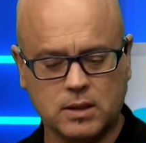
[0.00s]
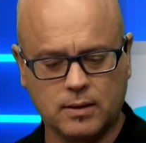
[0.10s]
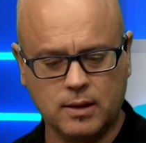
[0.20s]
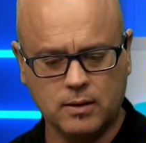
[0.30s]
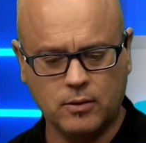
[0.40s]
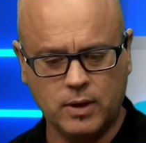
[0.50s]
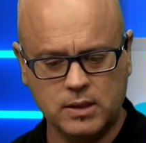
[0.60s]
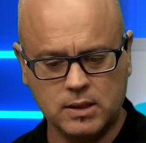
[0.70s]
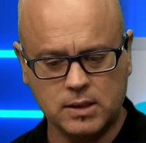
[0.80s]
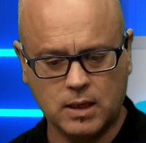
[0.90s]
I think the
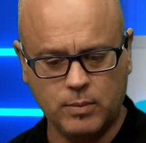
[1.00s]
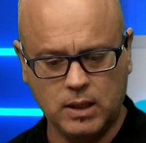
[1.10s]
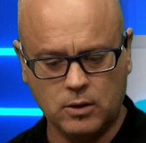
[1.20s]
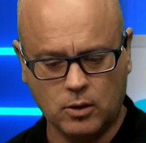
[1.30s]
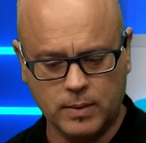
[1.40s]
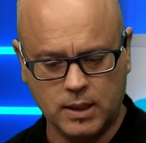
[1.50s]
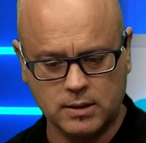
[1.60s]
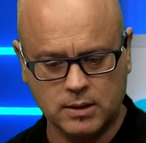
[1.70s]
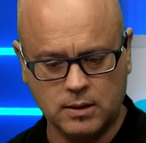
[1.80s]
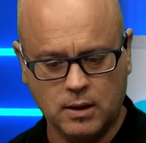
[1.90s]
race is going to be
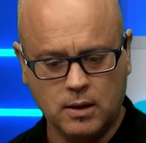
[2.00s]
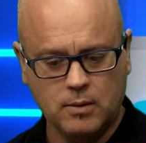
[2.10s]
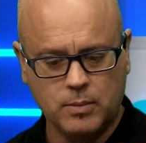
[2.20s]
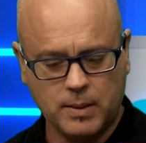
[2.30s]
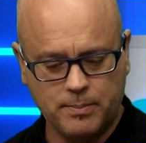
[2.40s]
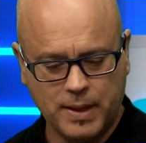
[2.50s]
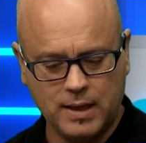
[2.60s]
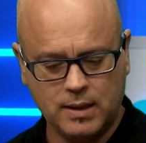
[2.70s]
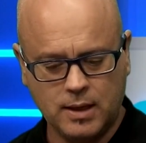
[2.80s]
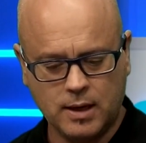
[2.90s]
dominated by
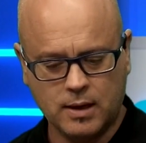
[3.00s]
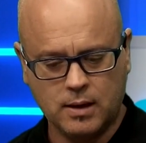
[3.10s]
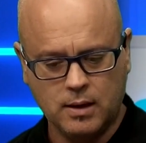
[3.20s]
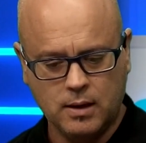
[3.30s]
Baynak,